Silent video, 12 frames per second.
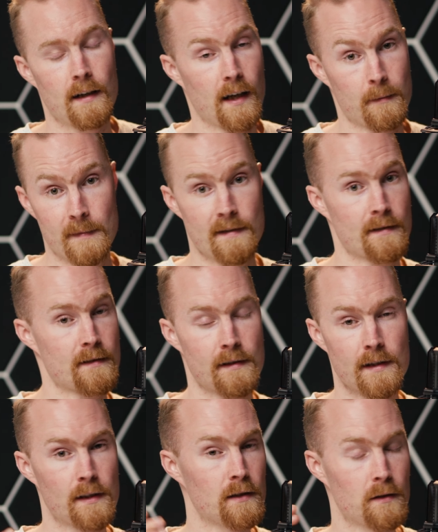I'm
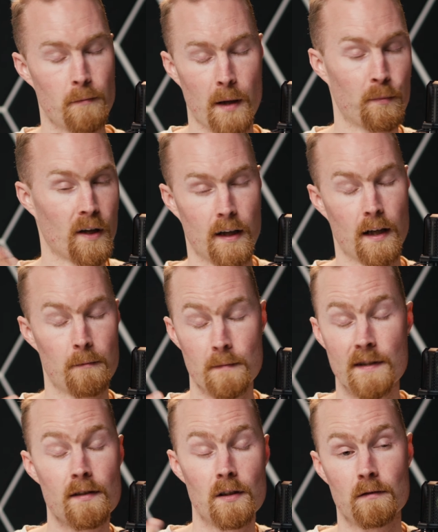still
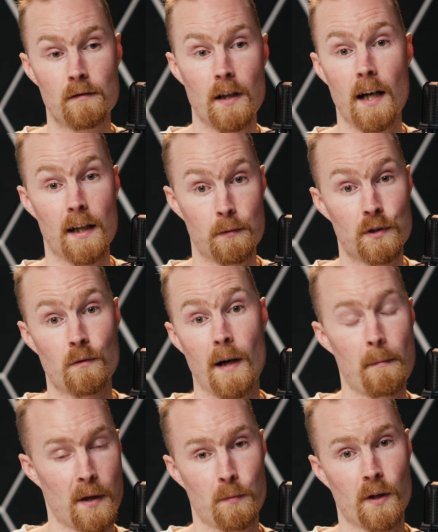not able to wrap
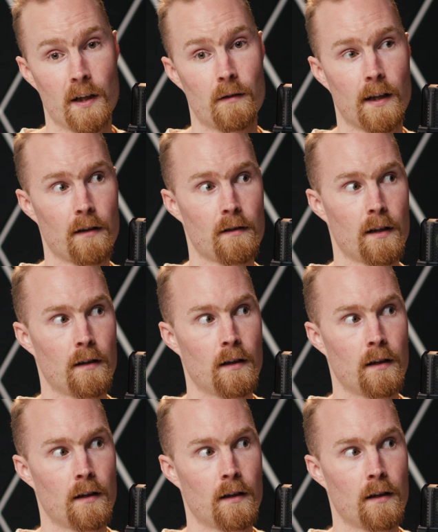my brain around